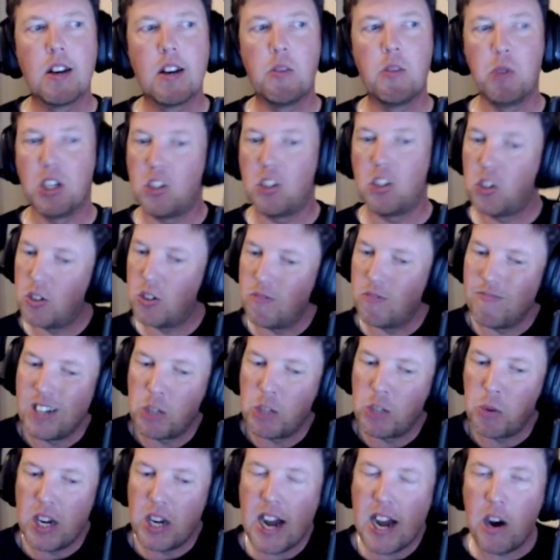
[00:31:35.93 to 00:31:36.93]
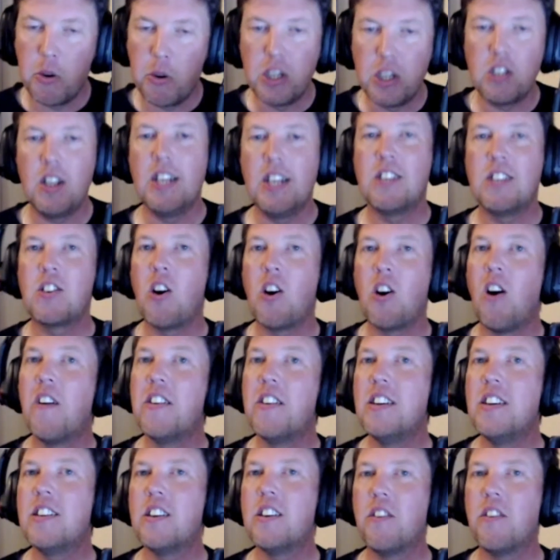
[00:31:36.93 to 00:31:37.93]
which, as we know, is
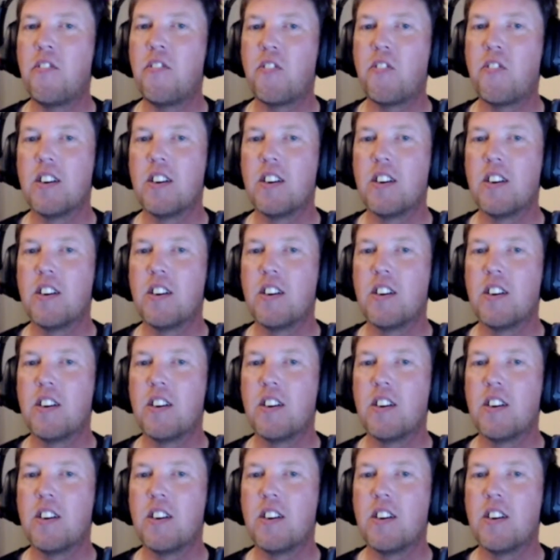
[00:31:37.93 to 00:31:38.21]
kind of